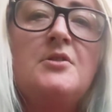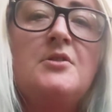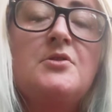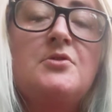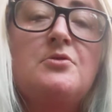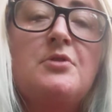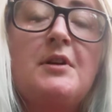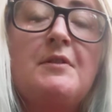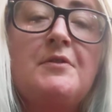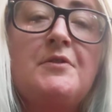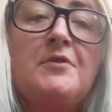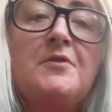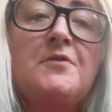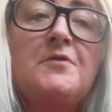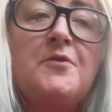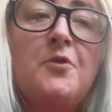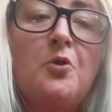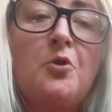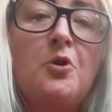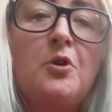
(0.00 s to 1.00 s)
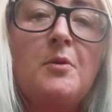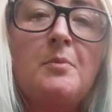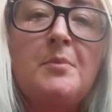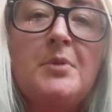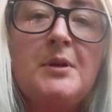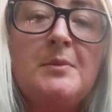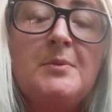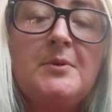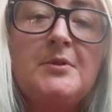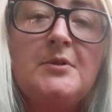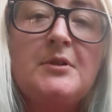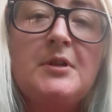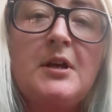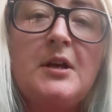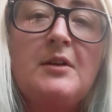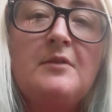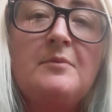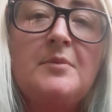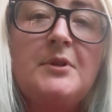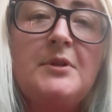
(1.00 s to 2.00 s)
So after 4 people
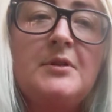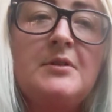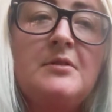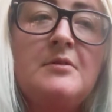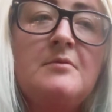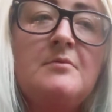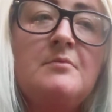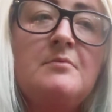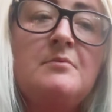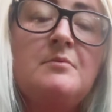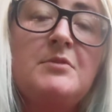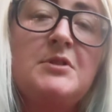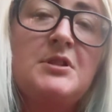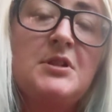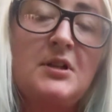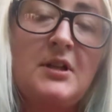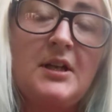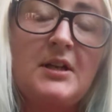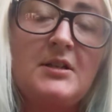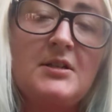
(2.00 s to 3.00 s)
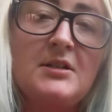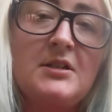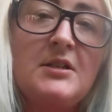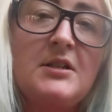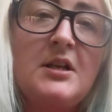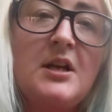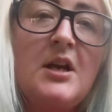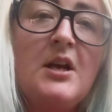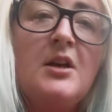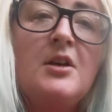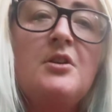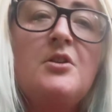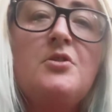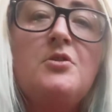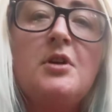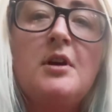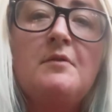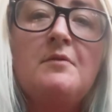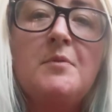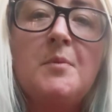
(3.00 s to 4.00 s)
have been selected,
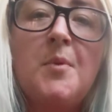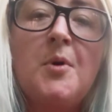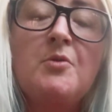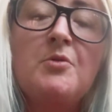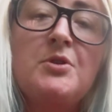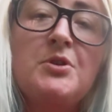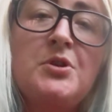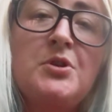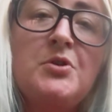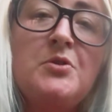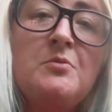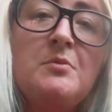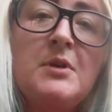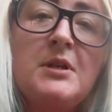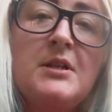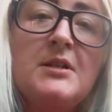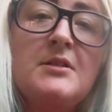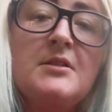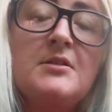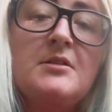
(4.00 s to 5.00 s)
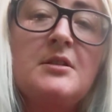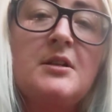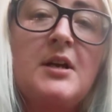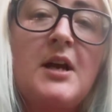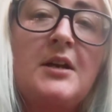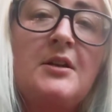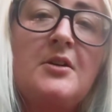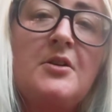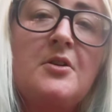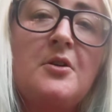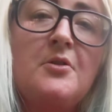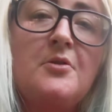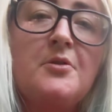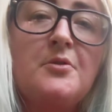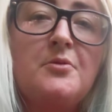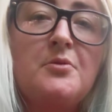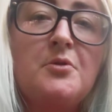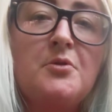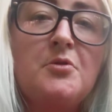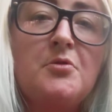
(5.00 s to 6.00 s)
you have about 2 minutes to kind of go
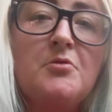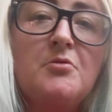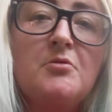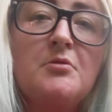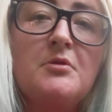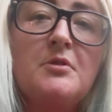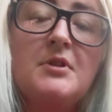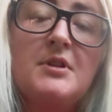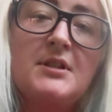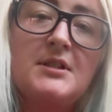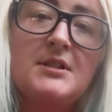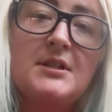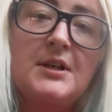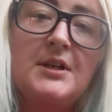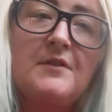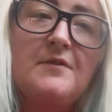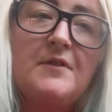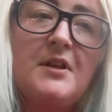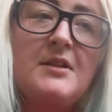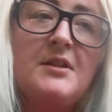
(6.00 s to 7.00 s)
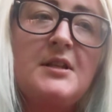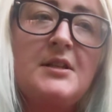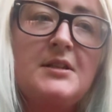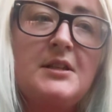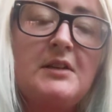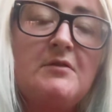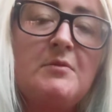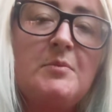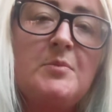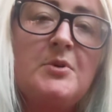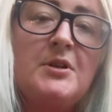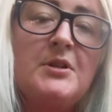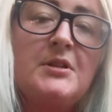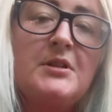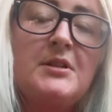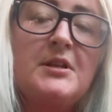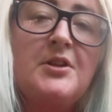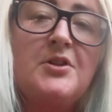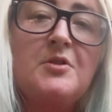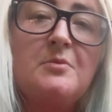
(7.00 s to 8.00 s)
through the stuff, and then they would
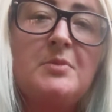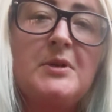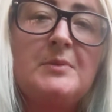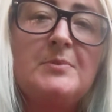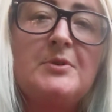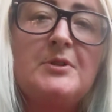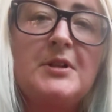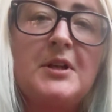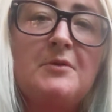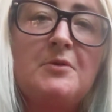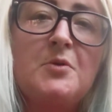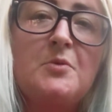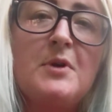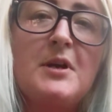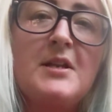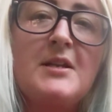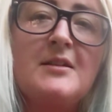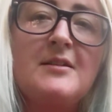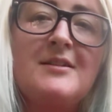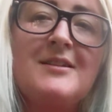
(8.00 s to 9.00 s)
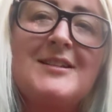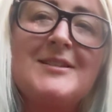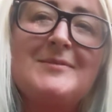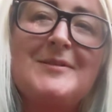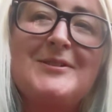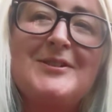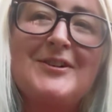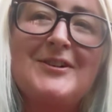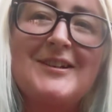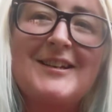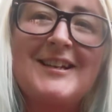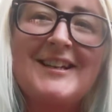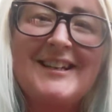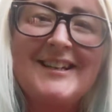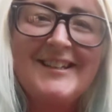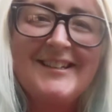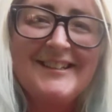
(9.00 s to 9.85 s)
put the other people that were waiting, and that's my dog.